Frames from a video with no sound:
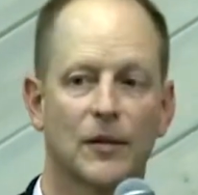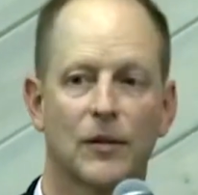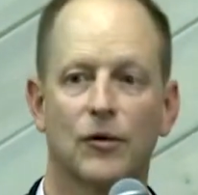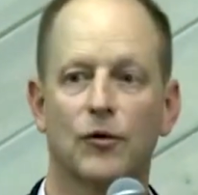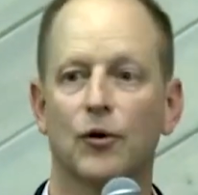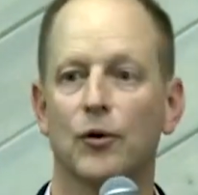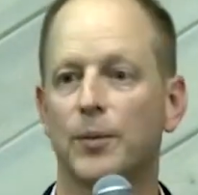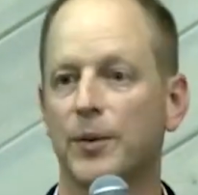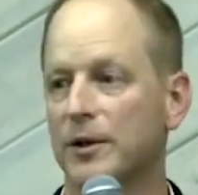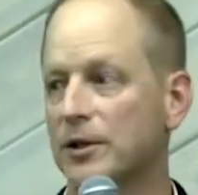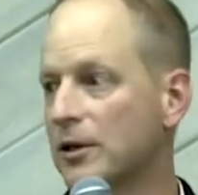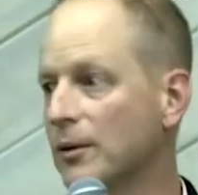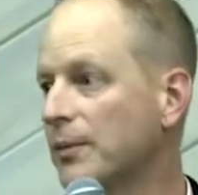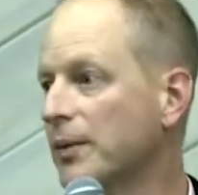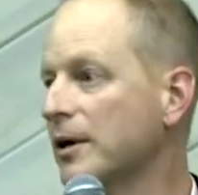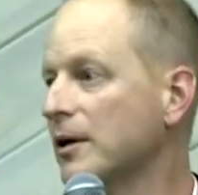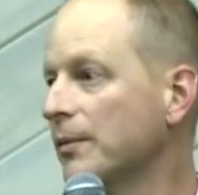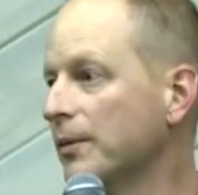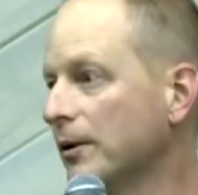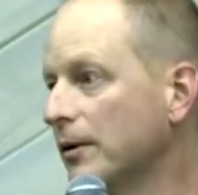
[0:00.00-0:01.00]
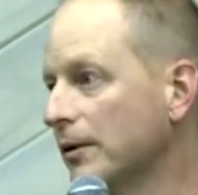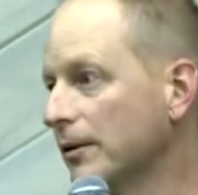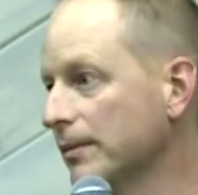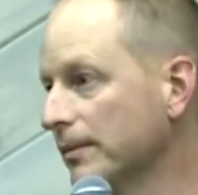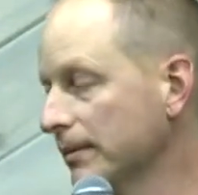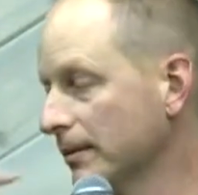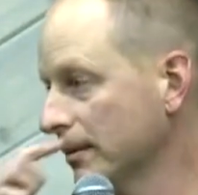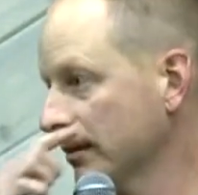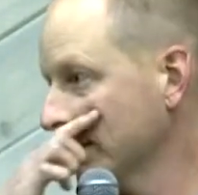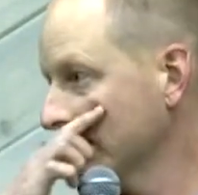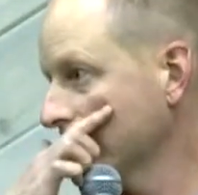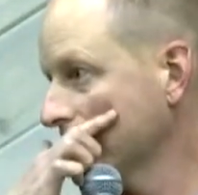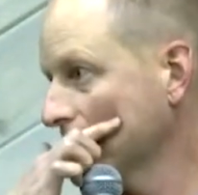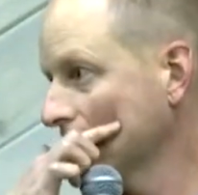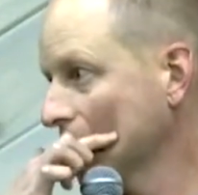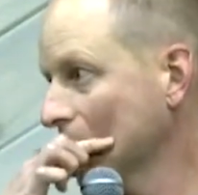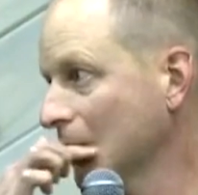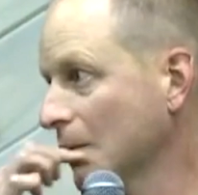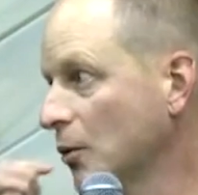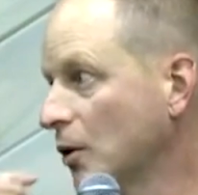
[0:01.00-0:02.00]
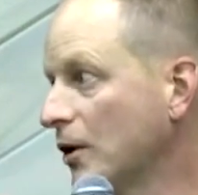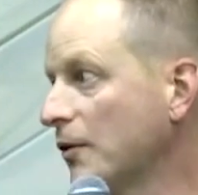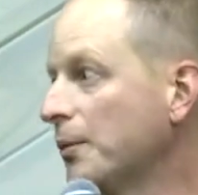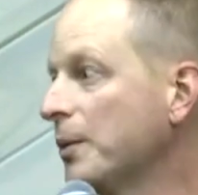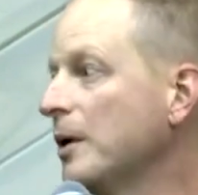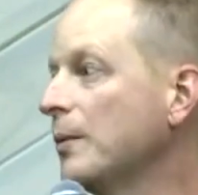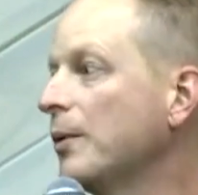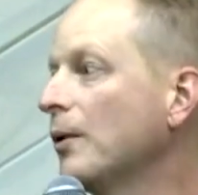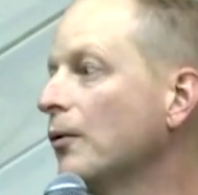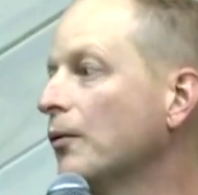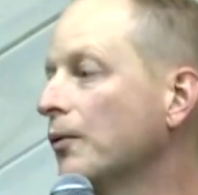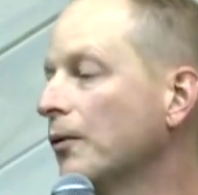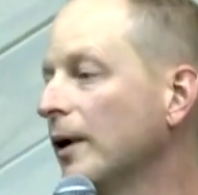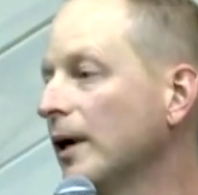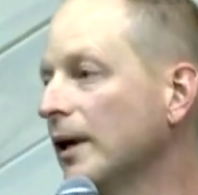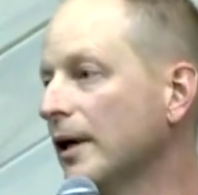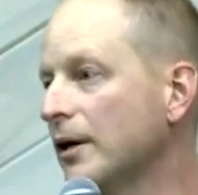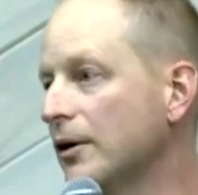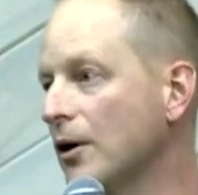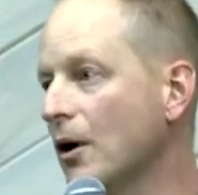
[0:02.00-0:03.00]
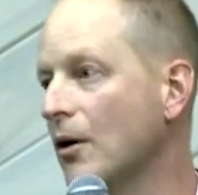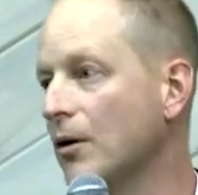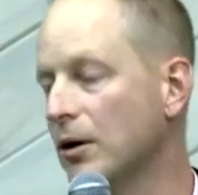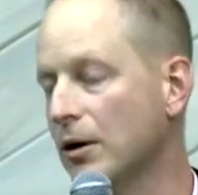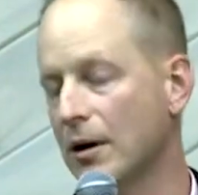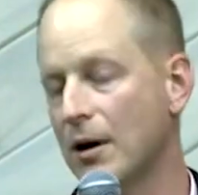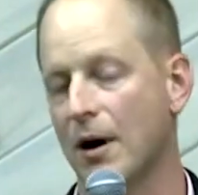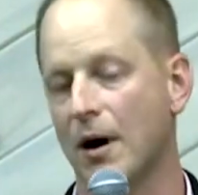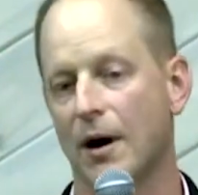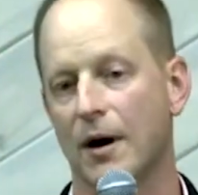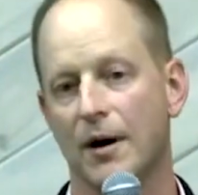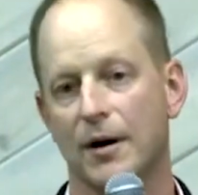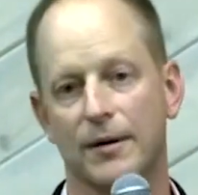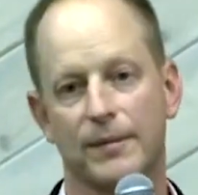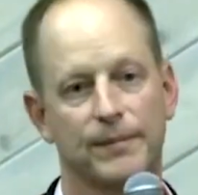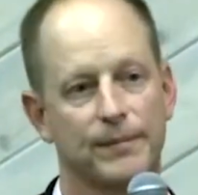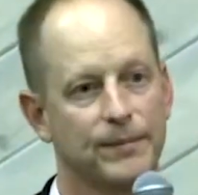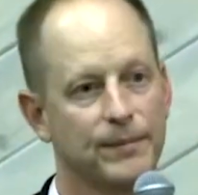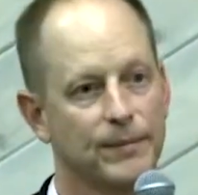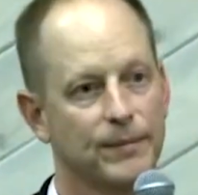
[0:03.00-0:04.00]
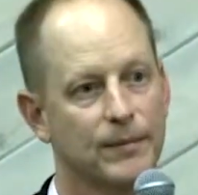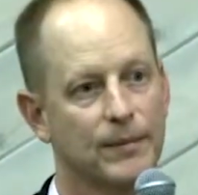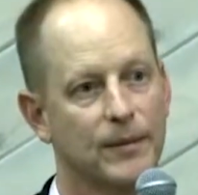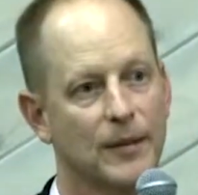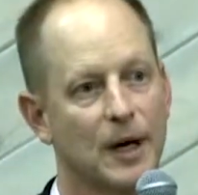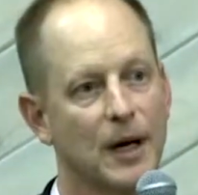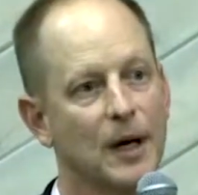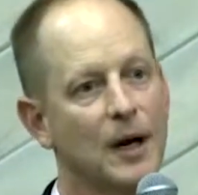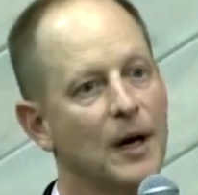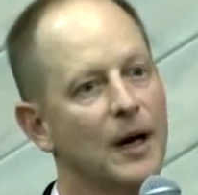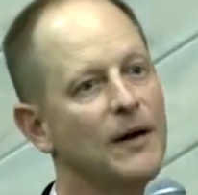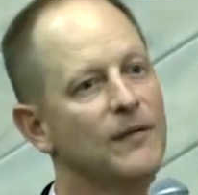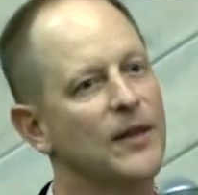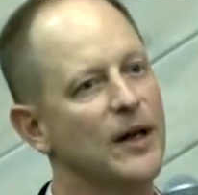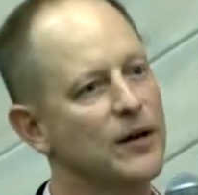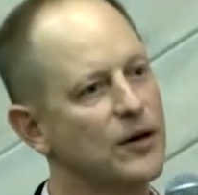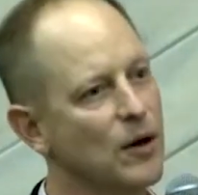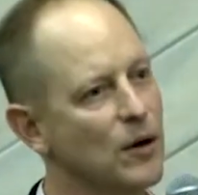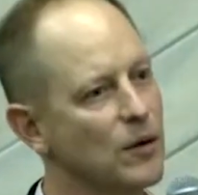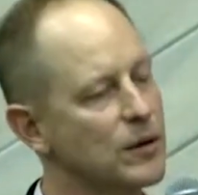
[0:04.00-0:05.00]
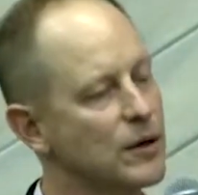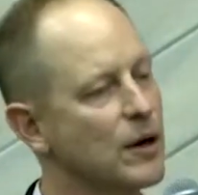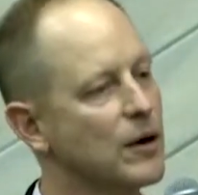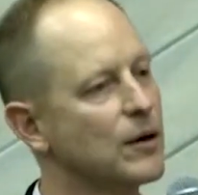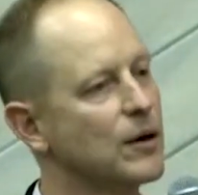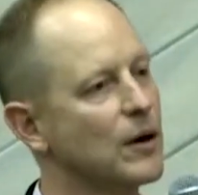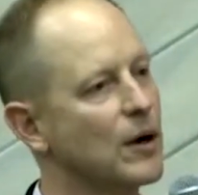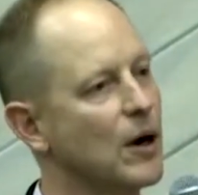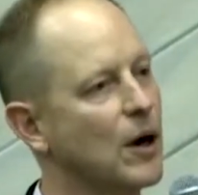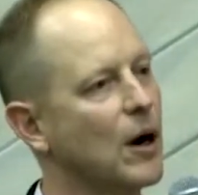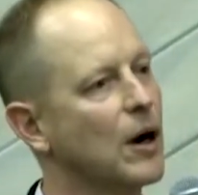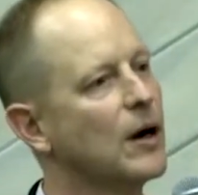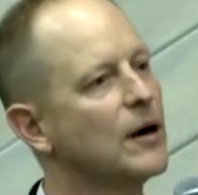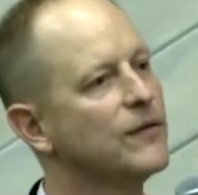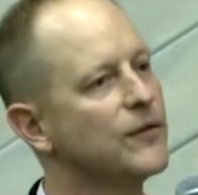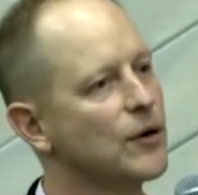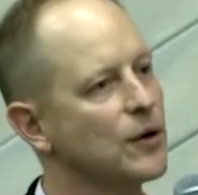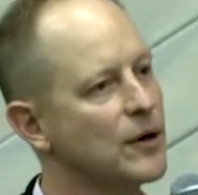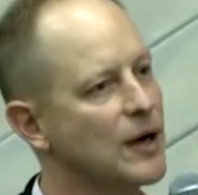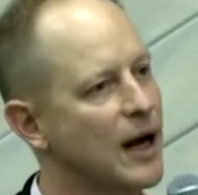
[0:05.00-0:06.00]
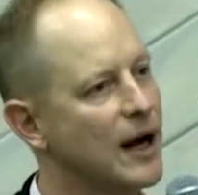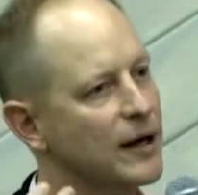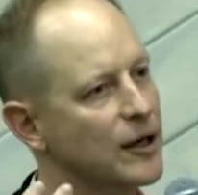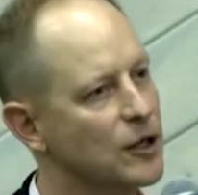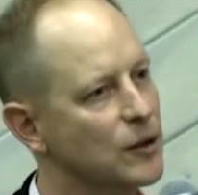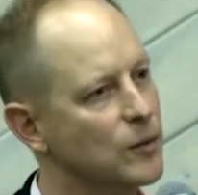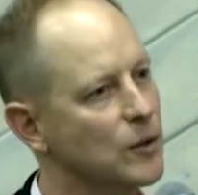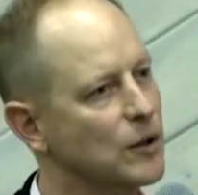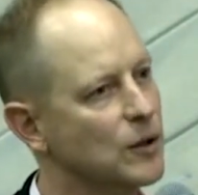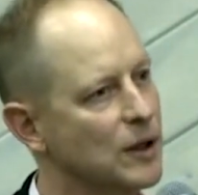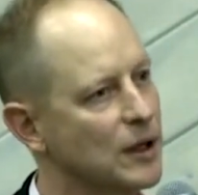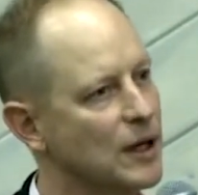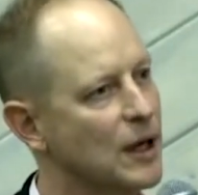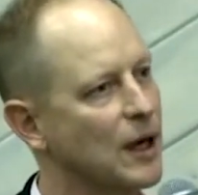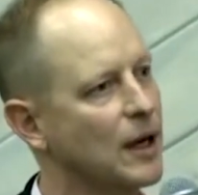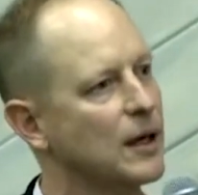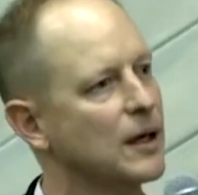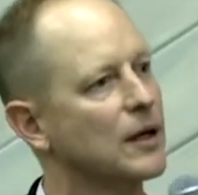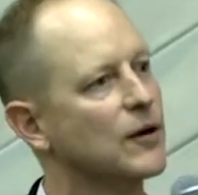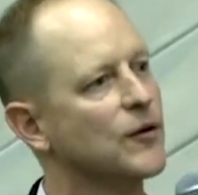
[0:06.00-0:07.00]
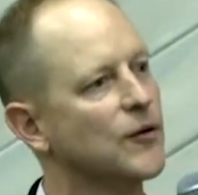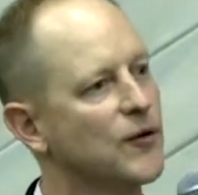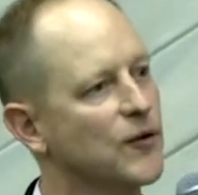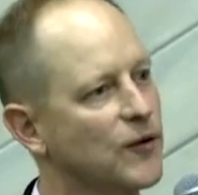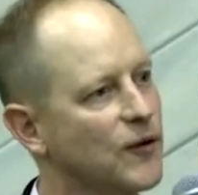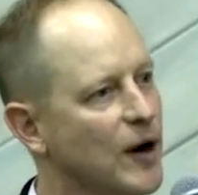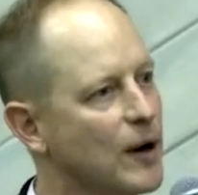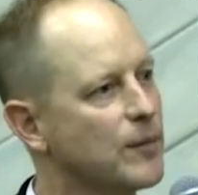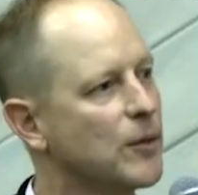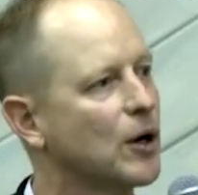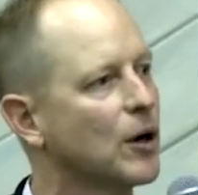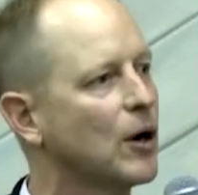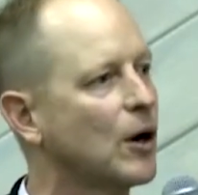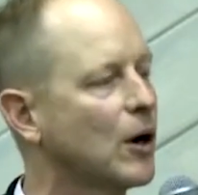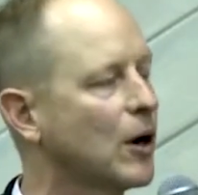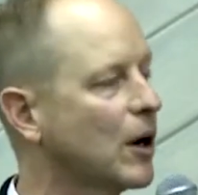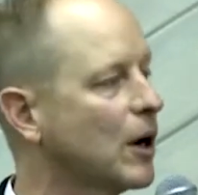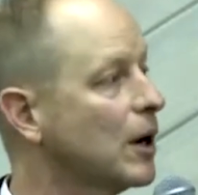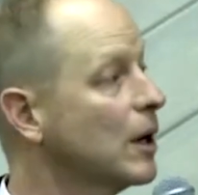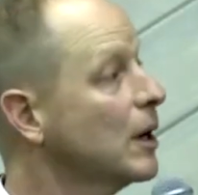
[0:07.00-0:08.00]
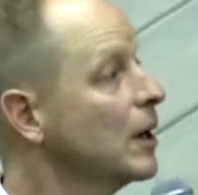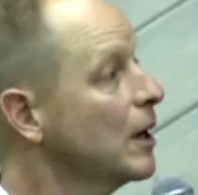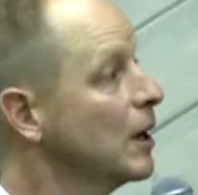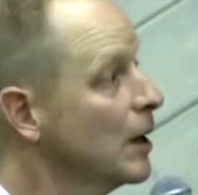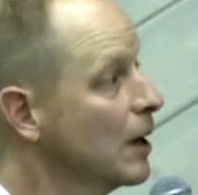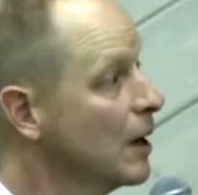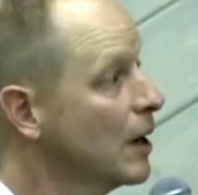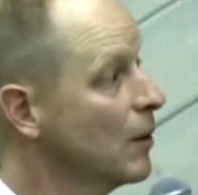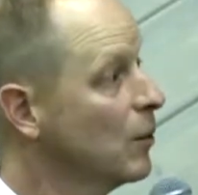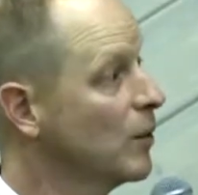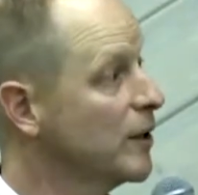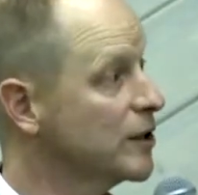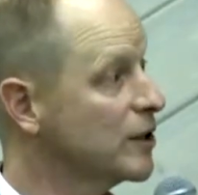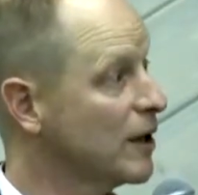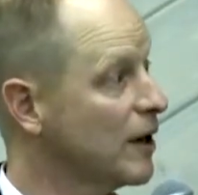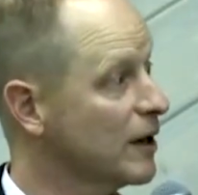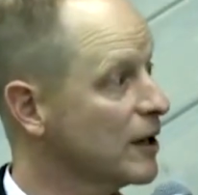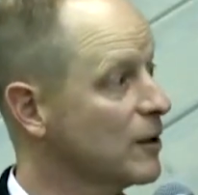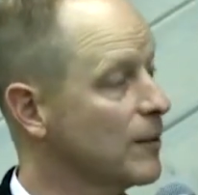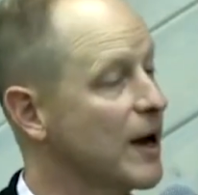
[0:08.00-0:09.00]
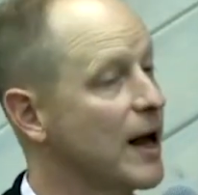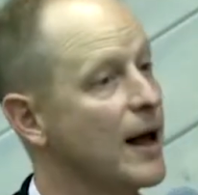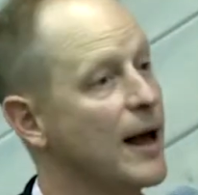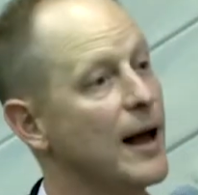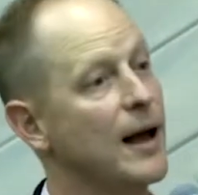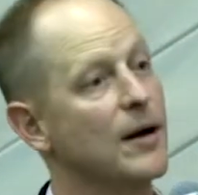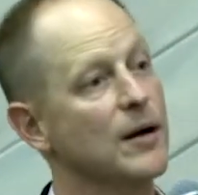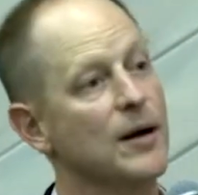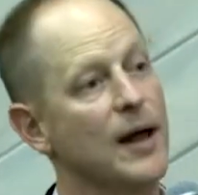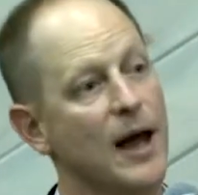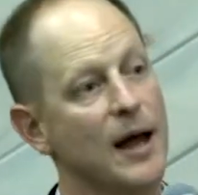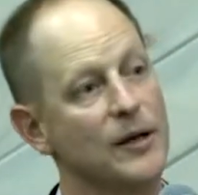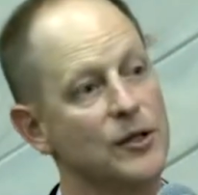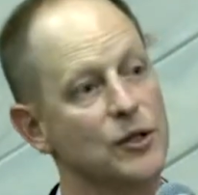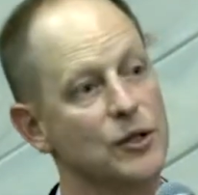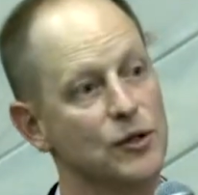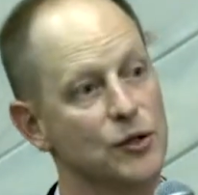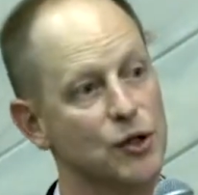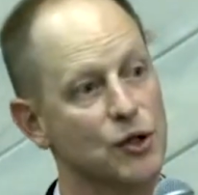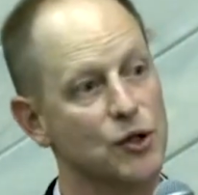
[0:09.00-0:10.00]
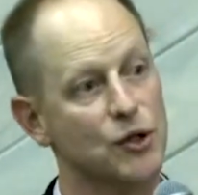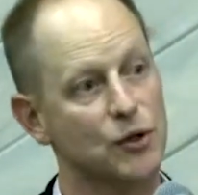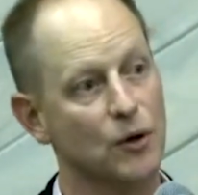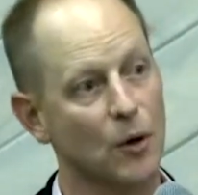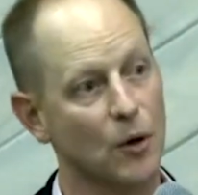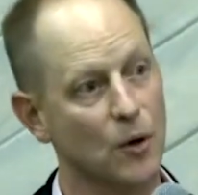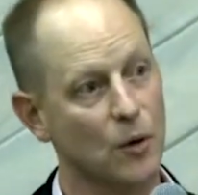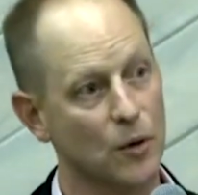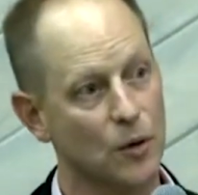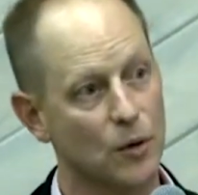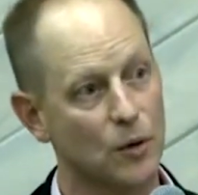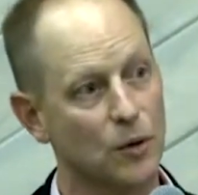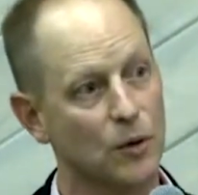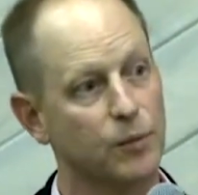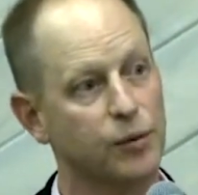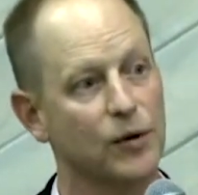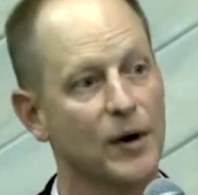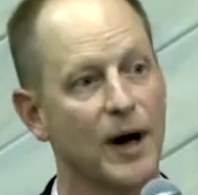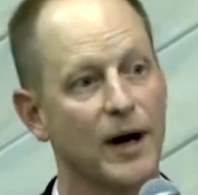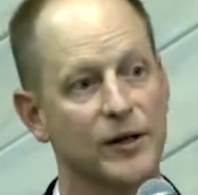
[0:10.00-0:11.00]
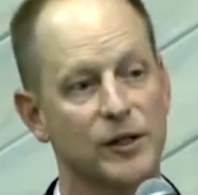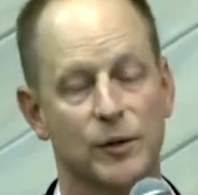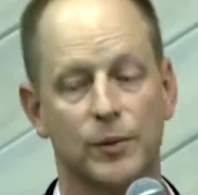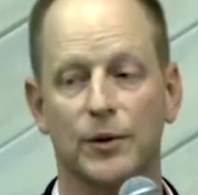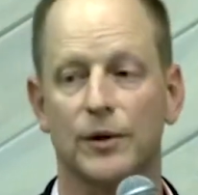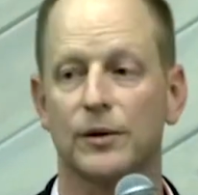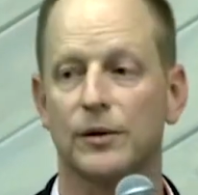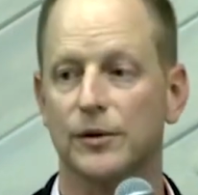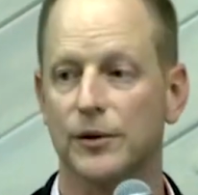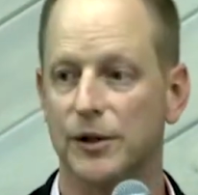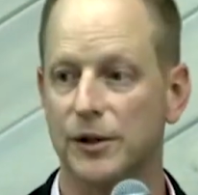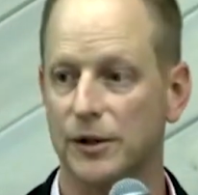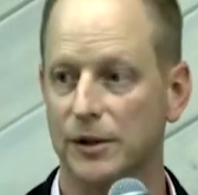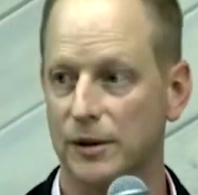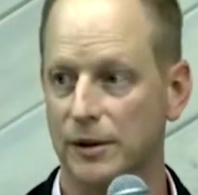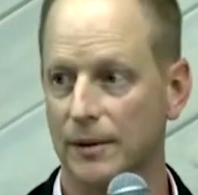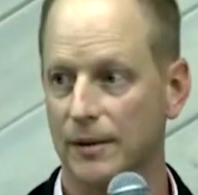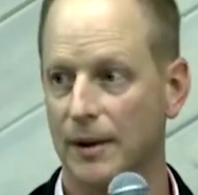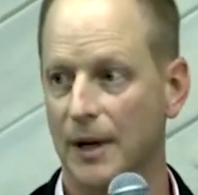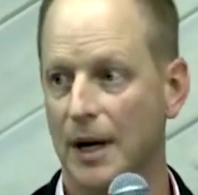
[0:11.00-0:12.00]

through to people. What if people really know your heart? If they don't know your heart, if you're not communicating from your heart, we talk about how as your soul prospers,